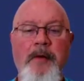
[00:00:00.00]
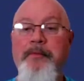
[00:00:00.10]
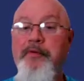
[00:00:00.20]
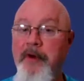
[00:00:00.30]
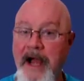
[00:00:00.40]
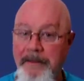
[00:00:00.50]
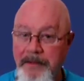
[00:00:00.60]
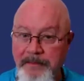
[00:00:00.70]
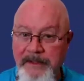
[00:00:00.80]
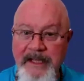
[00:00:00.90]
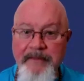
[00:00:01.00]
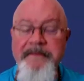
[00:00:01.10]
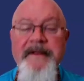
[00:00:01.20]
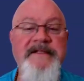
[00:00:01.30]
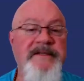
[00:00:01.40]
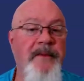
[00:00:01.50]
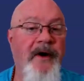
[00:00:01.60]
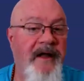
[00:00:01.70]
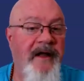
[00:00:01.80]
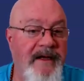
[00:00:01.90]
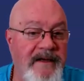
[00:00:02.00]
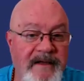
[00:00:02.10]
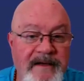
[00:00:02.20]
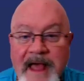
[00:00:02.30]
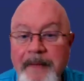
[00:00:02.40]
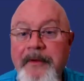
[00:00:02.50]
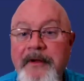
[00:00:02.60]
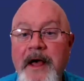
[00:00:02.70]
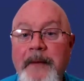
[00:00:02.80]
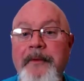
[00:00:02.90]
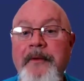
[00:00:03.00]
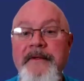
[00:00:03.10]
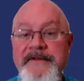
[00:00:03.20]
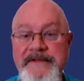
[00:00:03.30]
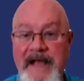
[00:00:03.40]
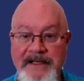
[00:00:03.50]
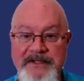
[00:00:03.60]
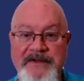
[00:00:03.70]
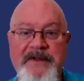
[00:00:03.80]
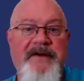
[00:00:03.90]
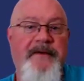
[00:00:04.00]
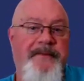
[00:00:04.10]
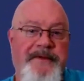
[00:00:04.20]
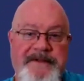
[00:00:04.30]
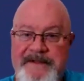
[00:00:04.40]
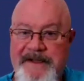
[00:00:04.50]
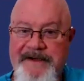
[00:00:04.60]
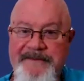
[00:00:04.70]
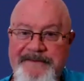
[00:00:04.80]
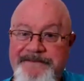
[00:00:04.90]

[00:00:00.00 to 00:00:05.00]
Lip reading: Probably would be a smart idea to have a couple massage therapists there.